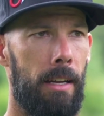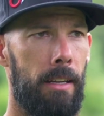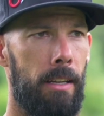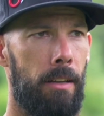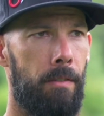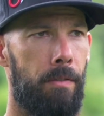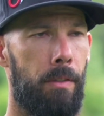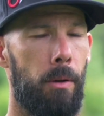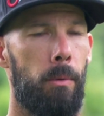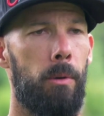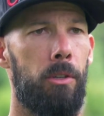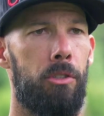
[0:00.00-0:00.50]

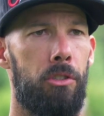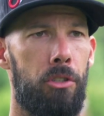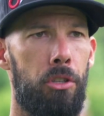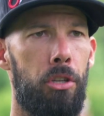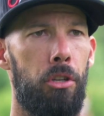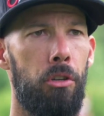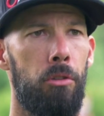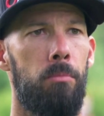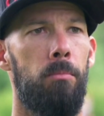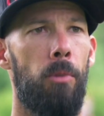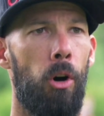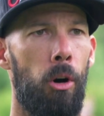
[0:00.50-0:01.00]
If there was
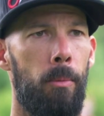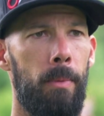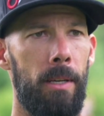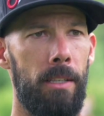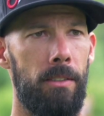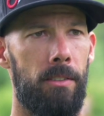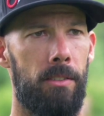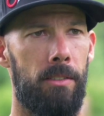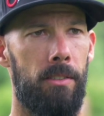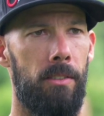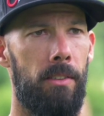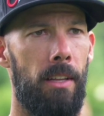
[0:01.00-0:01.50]
2
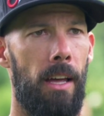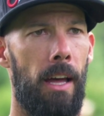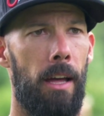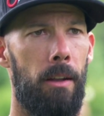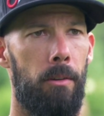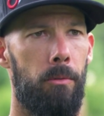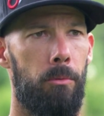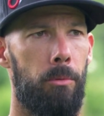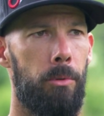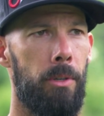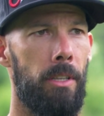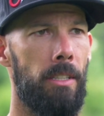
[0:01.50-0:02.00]
moments that
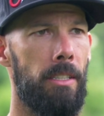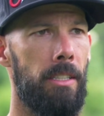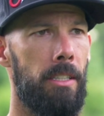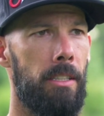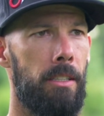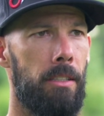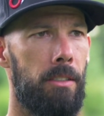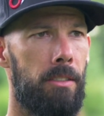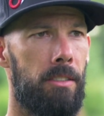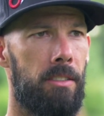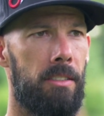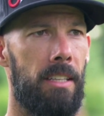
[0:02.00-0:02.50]

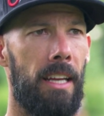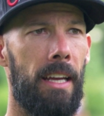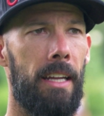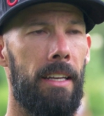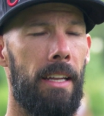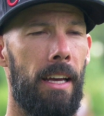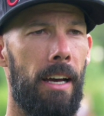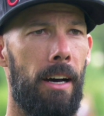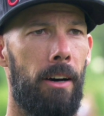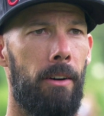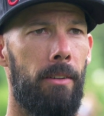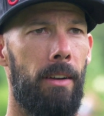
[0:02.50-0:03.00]
really stand
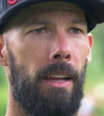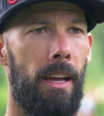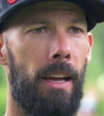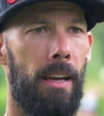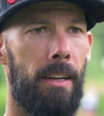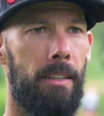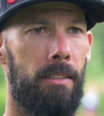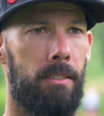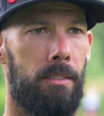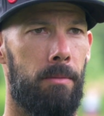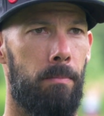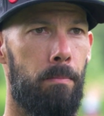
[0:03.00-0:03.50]
out
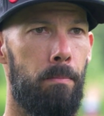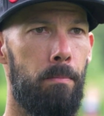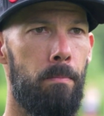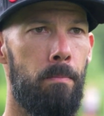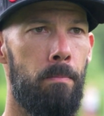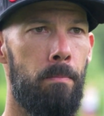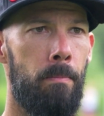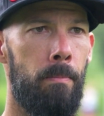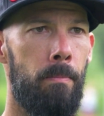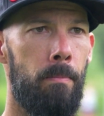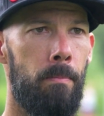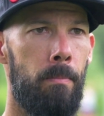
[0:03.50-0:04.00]
as
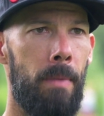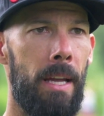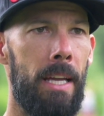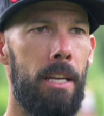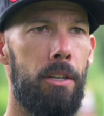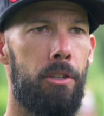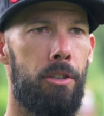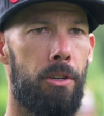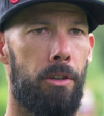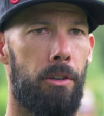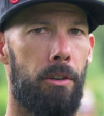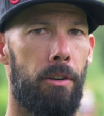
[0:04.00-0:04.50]

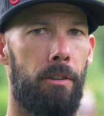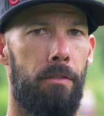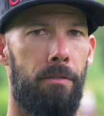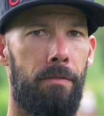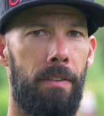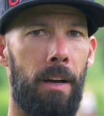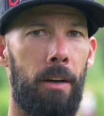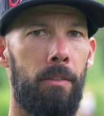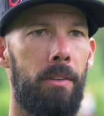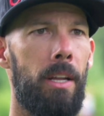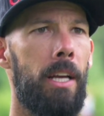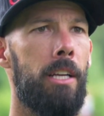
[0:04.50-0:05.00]
major
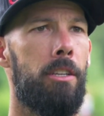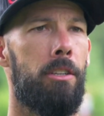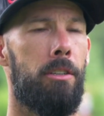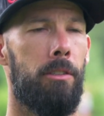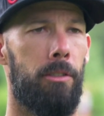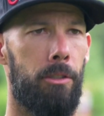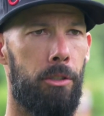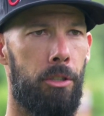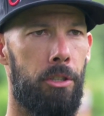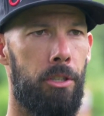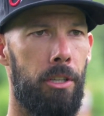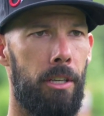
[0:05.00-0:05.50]

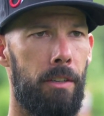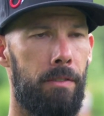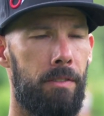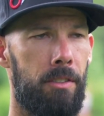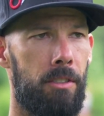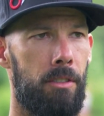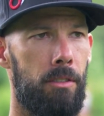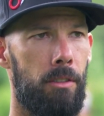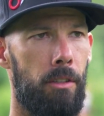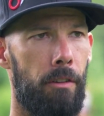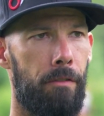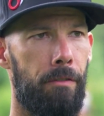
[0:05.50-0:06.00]
foundational
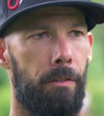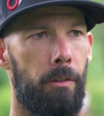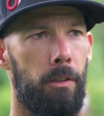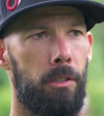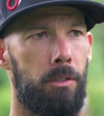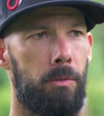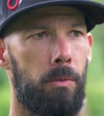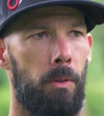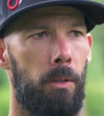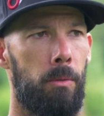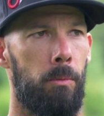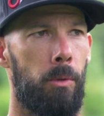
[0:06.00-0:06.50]
shifts, the
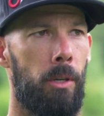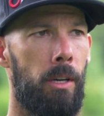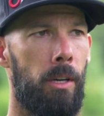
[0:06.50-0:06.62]
first one